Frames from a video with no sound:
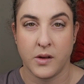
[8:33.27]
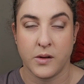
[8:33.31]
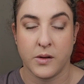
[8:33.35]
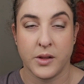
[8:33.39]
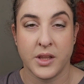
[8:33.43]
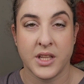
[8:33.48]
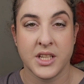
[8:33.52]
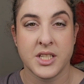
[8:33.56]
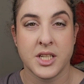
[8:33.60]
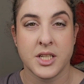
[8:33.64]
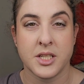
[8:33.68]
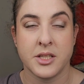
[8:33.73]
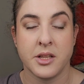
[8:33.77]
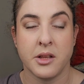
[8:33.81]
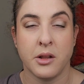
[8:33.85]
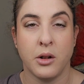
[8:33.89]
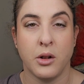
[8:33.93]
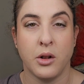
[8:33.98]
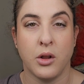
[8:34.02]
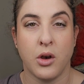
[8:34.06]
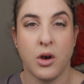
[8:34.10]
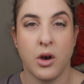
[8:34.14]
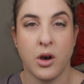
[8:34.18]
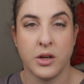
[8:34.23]
This is the
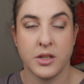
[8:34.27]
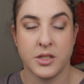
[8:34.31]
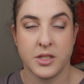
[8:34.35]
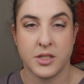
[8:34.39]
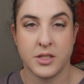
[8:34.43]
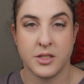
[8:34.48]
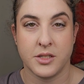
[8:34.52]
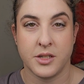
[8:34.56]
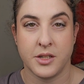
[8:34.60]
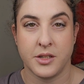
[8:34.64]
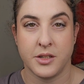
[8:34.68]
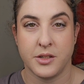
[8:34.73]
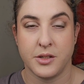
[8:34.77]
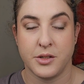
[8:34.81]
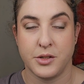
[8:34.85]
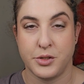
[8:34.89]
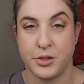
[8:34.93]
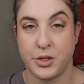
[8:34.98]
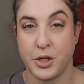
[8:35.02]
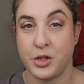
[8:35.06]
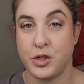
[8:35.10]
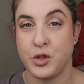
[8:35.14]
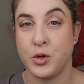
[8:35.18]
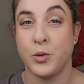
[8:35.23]
last
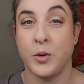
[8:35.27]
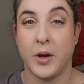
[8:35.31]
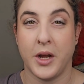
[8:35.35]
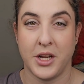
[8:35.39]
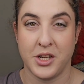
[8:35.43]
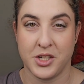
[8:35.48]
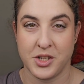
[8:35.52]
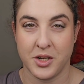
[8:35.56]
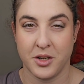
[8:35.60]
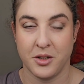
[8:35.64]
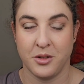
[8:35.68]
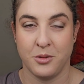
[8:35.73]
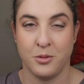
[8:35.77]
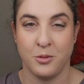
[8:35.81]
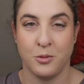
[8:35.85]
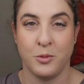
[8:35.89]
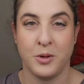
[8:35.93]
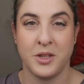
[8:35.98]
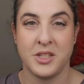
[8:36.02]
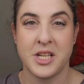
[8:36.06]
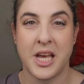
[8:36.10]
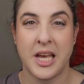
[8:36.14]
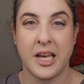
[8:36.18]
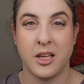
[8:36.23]
situation we
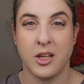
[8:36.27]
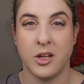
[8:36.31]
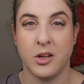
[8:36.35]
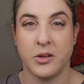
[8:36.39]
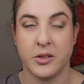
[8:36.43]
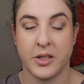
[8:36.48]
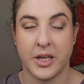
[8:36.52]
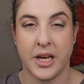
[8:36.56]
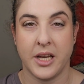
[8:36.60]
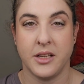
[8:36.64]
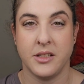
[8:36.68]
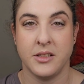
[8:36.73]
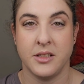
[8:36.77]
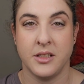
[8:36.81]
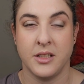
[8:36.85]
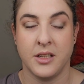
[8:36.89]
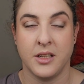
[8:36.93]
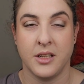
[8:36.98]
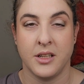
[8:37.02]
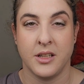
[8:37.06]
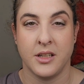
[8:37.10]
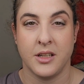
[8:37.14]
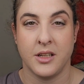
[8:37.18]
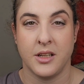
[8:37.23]
take a look at.
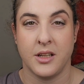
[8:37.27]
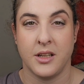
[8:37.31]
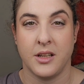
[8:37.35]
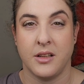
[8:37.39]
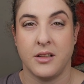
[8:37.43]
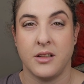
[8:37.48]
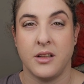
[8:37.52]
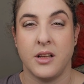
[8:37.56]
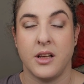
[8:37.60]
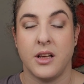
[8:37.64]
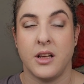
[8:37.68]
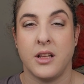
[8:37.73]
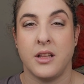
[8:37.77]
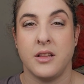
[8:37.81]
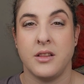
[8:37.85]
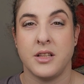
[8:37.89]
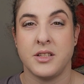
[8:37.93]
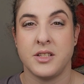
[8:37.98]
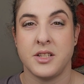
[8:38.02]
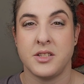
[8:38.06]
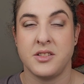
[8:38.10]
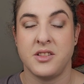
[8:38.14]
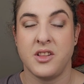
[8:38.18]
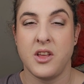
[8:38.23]
And
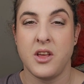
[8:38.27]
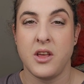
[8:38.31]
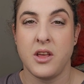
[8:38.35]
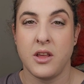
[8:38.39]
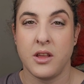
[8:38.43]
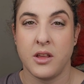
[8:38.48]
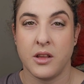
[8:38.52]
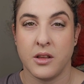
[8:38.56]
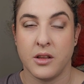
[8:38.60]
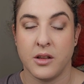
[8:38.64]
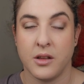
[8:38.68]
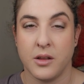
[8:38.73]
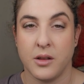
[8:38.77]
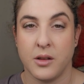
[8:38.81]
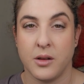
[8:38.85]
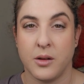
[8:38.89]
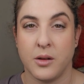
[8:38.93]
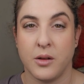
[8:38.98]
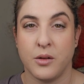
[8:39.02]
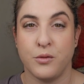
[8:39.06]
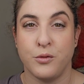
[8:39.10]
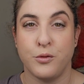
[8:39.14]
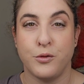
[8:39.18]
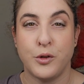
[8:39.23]
this is the
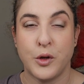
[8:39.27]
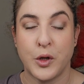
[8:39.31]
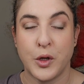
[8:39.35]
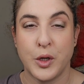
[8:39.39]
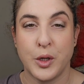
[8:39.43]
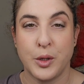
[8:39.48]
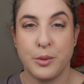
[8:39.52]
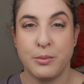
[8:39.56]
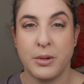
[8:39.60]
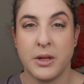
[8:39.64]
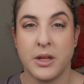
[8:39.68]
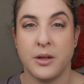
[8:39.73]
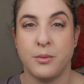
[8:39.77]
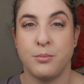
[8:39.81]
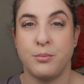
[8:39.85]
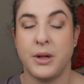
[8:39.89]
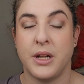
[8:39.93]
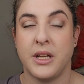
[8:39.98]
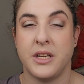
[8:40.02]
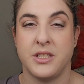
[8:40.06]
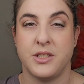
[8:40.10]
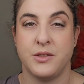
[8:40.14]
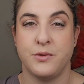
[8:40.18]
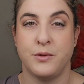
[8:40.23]
verb
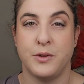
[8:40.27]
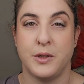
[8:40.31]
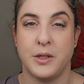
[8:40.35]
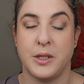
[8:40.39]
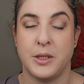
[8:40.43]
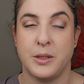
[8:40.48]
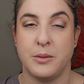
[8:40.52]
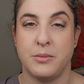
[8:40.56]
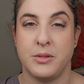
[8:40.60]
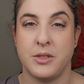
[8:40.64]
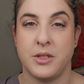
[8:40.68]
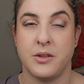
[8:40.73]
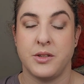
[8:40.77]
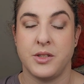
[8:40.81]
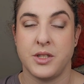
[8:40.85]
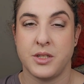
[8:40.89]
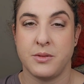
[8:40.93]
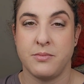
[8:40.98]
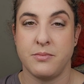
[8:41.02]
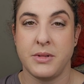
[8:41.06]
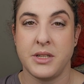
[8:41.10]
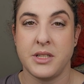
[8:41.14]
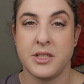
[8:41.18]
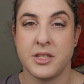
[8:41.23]
plus verb. So it just
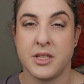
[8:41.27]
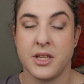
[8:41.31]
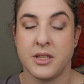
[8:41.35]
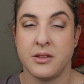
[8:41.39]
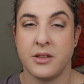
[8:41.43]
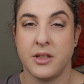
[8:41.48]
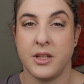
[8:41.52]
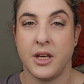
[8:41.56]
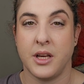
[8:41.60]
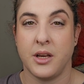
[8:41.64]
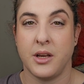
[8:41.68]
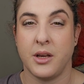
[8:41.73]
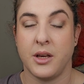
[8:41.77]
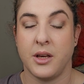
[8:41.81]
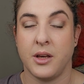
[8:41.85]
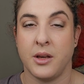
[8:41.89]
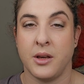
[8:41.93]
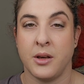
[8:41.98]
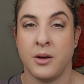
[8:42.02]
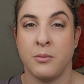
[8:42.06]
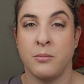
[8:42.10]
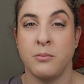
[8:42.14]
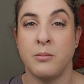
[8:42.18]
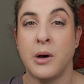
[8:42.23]
means that there
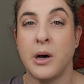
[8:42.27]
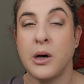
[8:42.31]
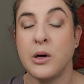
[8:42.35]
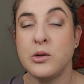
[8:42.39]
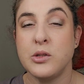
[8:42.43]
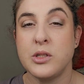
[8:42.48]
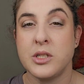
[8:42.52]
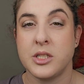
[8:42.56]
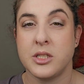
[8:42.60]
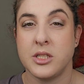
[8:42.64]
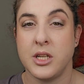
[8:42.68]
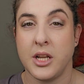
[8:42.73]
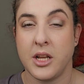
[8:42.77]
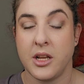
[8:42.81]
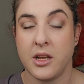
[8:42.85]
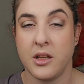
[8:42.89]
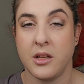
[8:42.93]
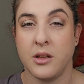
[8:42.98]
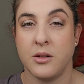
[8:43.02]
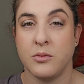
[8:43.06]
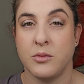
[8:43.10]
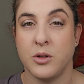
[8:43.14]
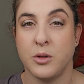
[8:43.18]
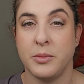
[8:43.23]

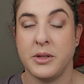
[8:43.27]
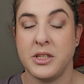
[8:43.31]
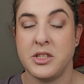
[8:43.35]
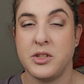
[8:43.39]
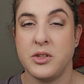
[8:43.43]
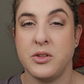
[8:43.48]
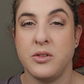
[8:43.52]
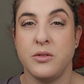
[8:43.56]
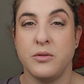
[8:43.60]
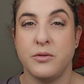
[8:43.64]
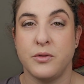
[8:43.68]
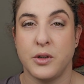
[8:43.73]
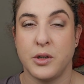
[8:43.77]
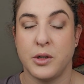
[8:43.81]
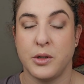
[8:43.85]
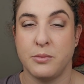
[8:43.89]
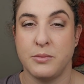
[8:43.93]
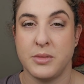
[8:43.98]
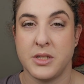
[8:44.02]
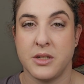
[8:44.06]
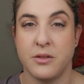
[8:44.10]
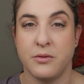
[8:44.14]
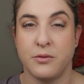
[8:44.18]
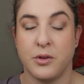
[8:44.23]
mostly will be two
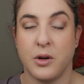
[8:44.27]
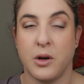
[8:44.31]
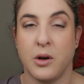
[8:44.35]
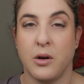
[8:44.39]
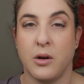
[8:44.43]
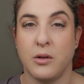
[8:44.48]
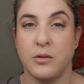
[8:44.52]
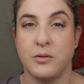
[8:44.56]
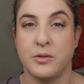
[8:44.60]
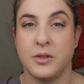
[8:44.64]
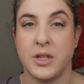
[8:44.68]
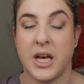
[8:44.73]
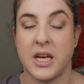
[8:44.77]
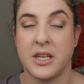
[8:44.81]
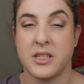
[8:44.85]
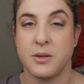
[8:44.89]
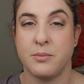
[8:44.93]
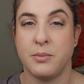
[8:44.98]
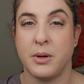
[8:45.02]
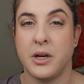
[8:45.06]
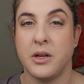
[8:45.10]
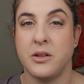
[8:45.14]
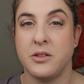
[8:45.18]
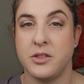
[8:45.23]
verbs involved, as
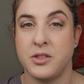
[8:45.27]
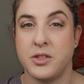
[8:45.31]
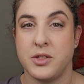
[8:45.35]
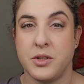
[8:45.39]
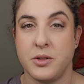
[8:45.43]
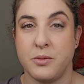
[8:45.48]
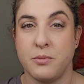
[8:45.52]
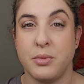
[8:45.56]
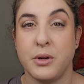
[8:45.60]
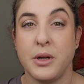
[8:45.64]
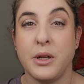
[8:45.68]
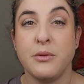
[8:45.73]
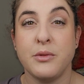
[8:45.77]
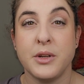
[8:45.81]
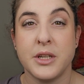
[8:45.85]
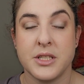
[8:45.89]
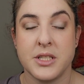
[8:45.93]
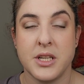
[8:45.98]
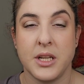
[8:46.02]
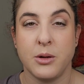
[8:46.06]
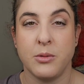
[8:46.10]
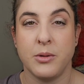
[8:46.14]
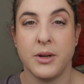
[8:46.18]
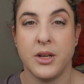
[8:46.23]
opposed to
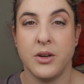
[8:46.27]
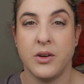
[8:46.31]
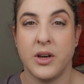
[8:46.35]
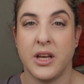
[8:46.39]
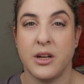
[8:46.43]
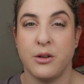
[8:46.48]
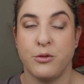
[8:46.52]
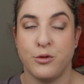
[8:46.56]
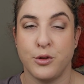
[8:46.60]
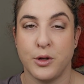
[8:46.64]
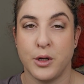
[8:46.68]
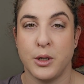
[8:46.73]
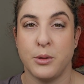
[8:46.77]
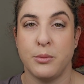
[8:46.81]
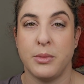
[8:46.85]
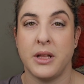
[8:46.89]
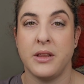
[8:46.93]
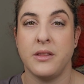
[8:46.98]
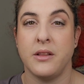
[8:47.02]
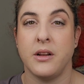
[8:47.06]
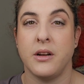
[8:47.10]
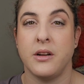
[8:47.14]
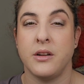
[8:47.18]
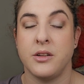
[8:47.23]
previously where you had a verb
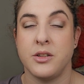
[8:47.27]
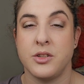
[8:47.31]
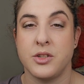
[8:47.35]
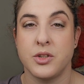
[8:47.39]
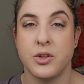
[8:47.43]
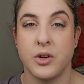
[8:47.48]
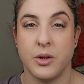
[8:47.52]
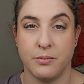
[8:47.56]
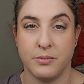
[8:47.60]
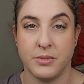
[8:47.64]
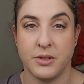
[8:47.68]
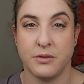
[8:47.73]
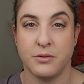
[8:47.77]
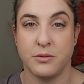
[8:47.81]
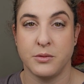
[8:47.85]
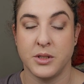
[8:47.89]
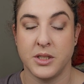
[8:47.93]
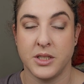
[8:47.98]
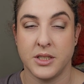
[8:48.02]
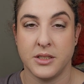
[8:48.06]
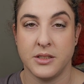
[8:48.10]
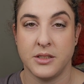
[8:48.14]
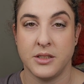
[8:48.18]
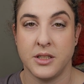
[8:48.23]
and then a descriptive
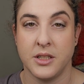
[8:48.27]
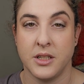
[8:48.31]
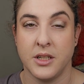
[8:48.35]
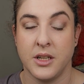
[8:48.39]
word.